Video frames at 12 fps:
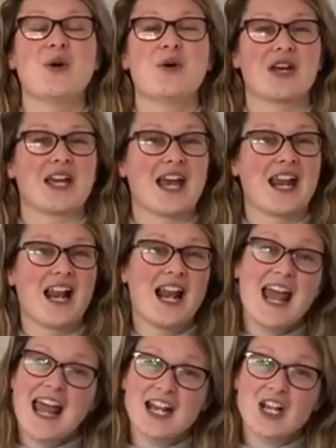We're gonna
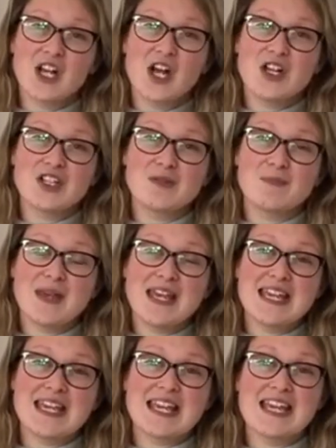let God
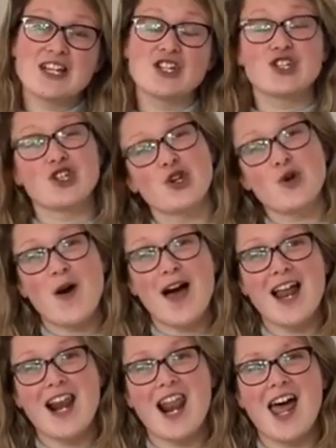speak into
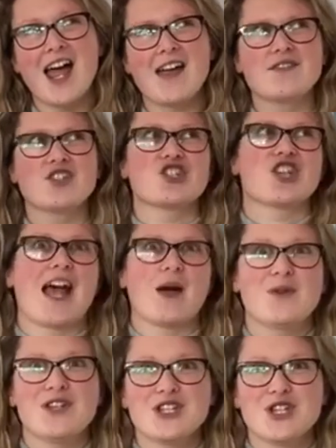our lives. Shall
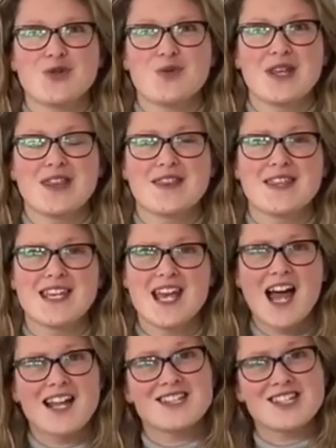we do it? The
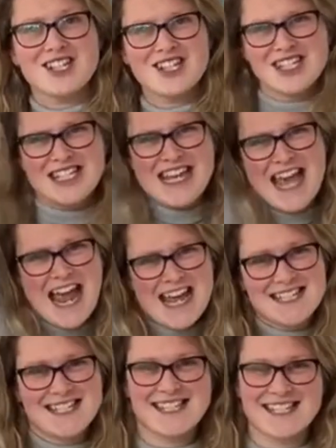answer's
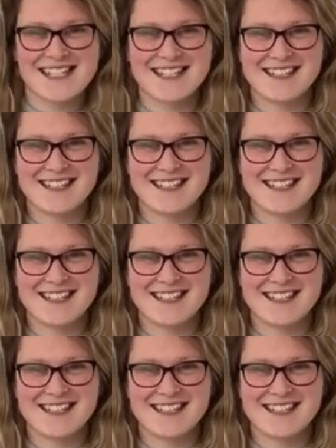yes.